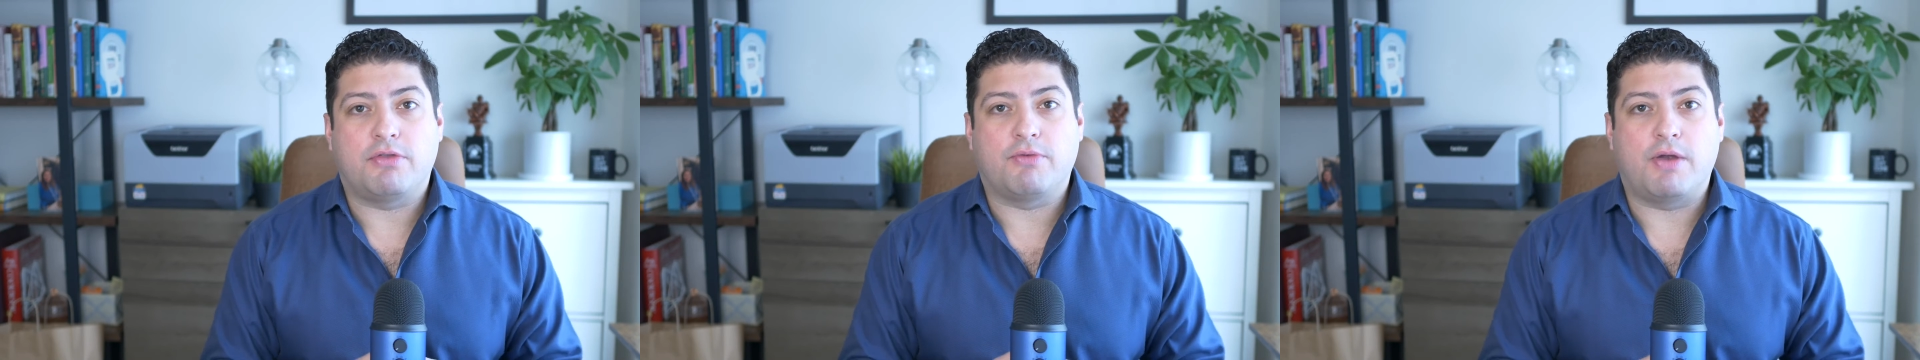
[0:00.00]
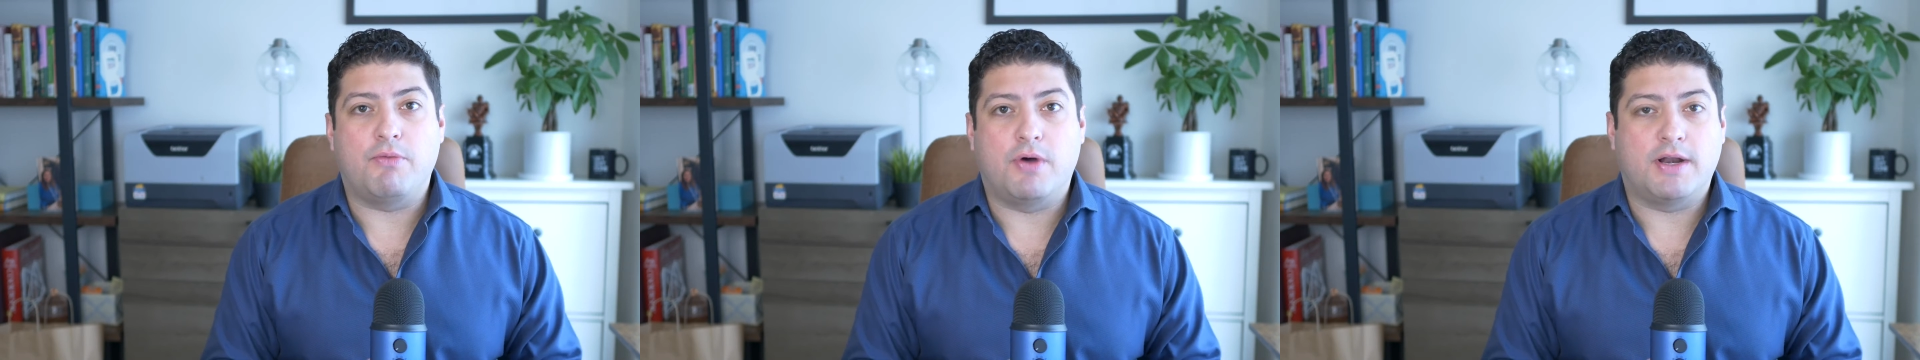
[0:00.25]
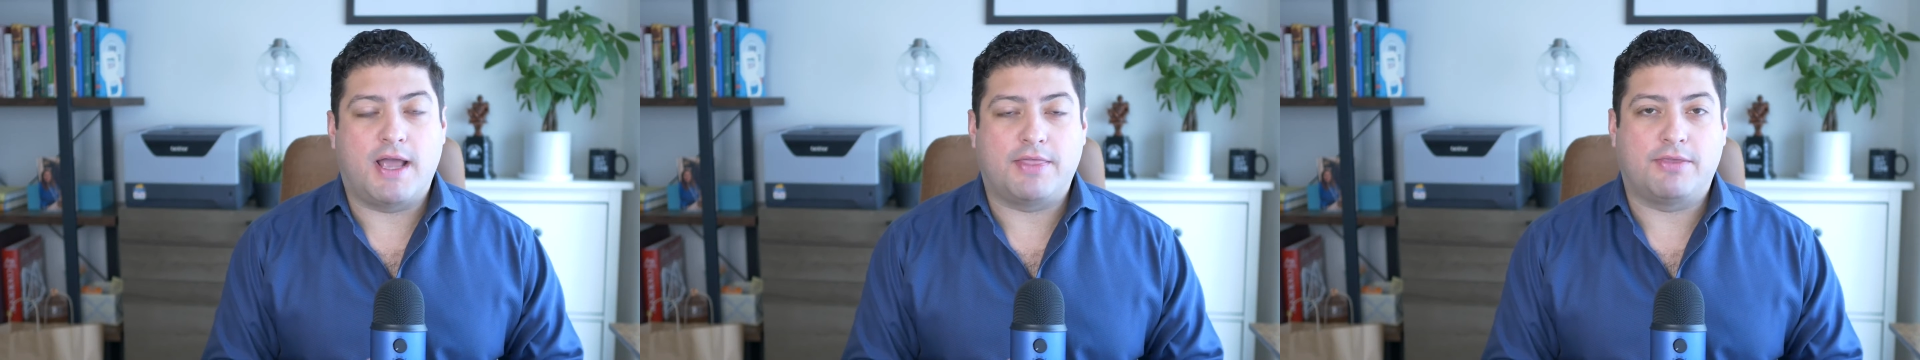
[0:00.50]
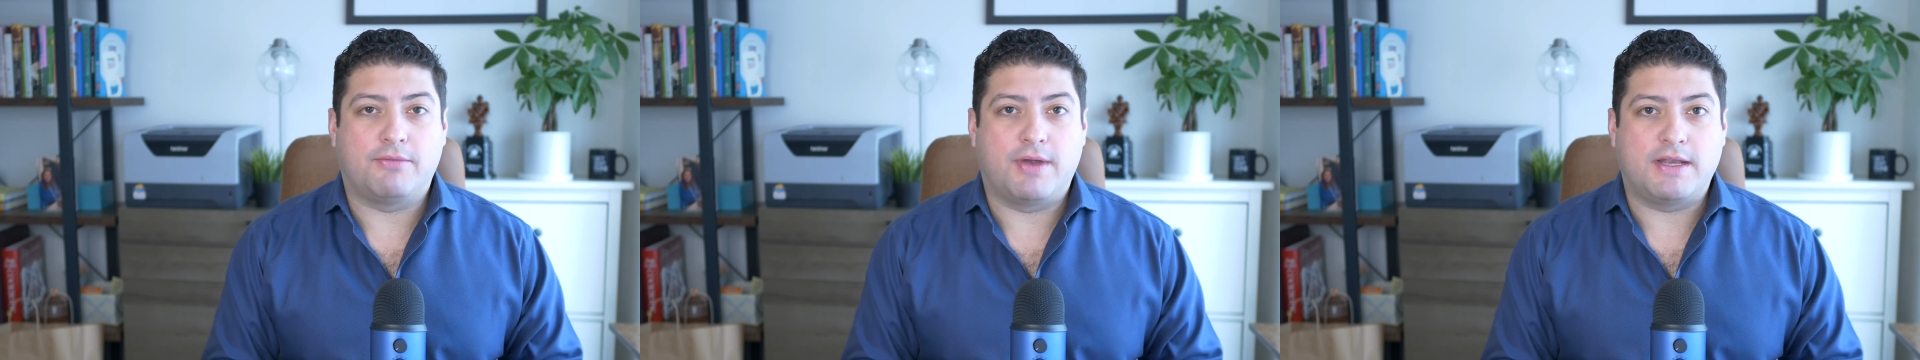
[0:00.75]
the right one
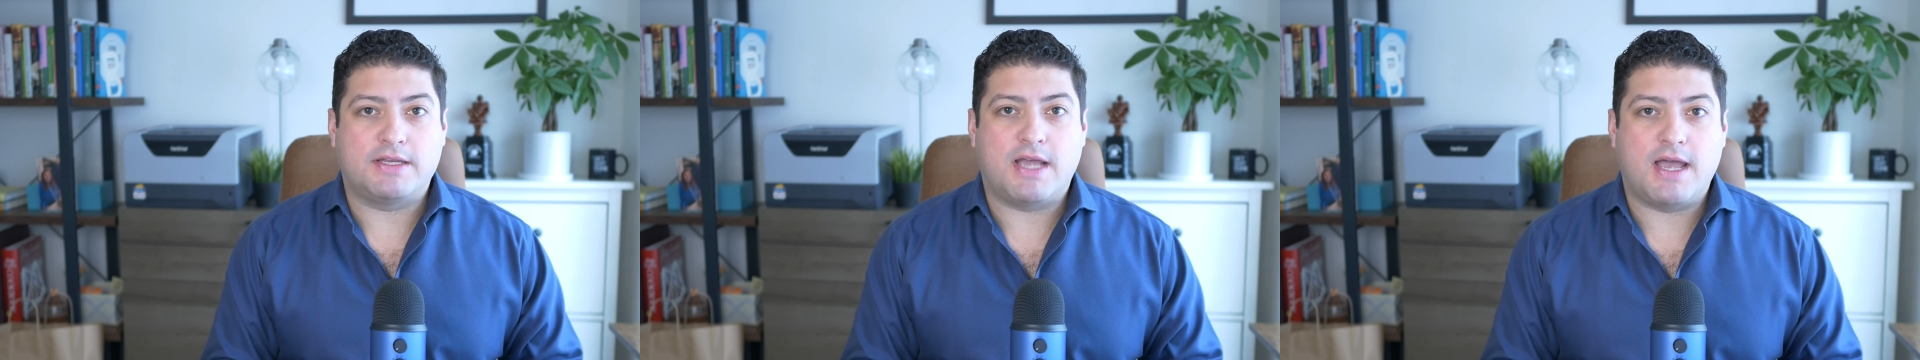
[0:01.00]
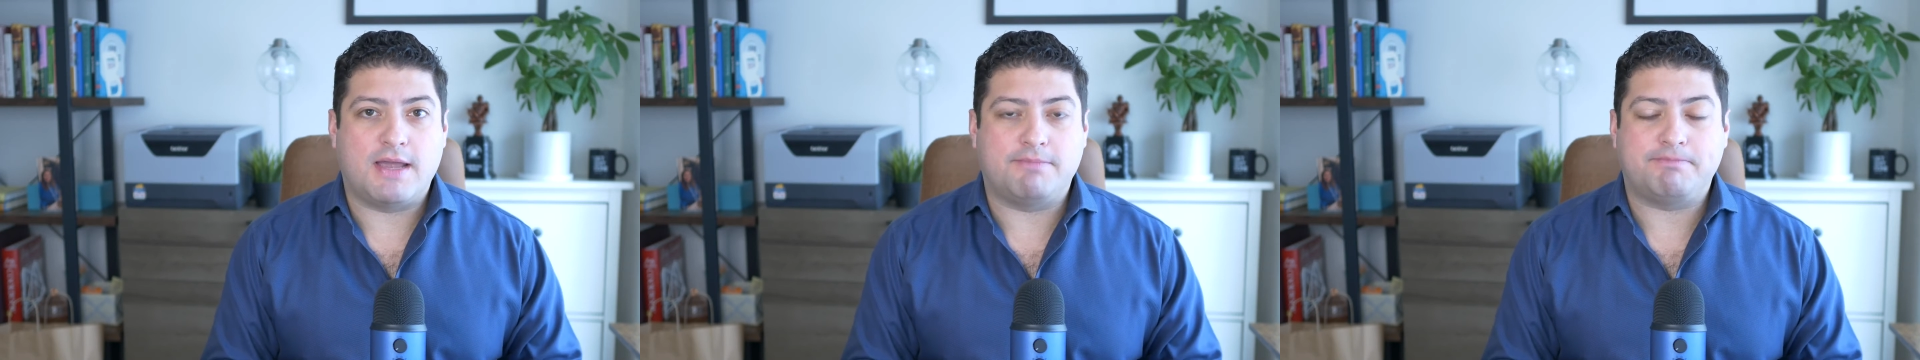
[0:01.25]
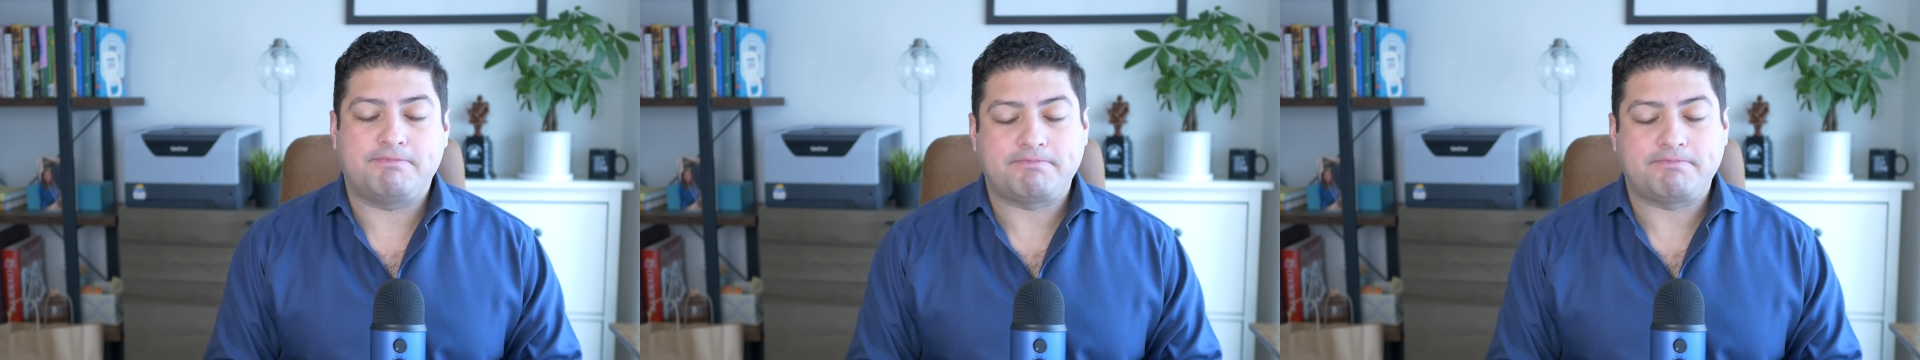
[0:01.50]
at the right time.